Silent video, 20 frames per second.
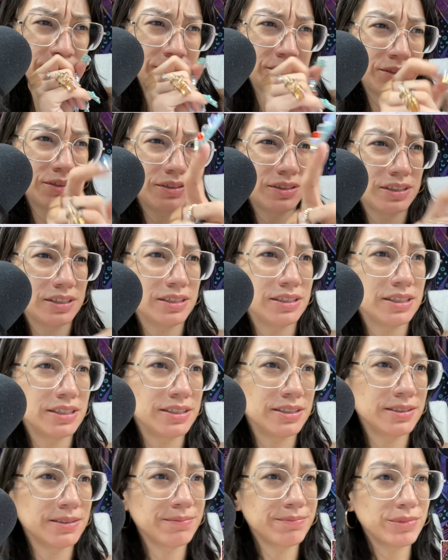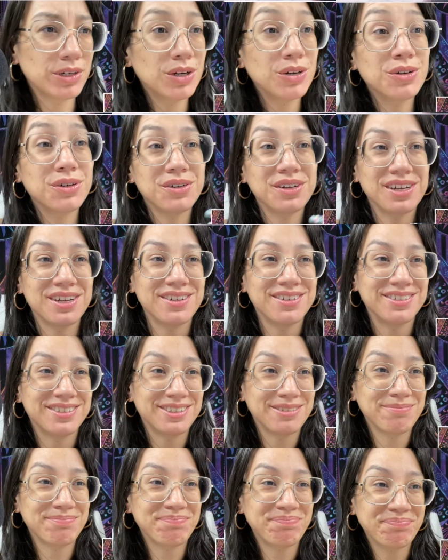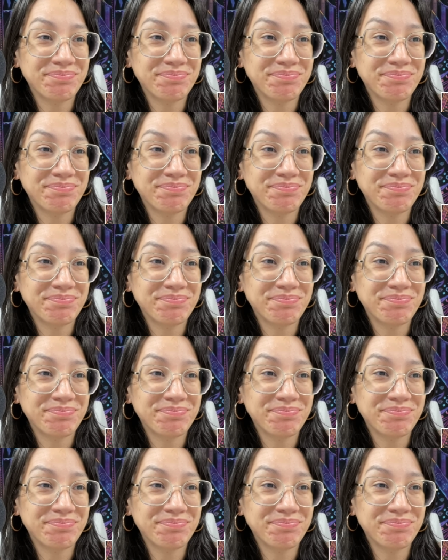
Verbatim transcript: hold on, you guys. Oh, okay, hold on.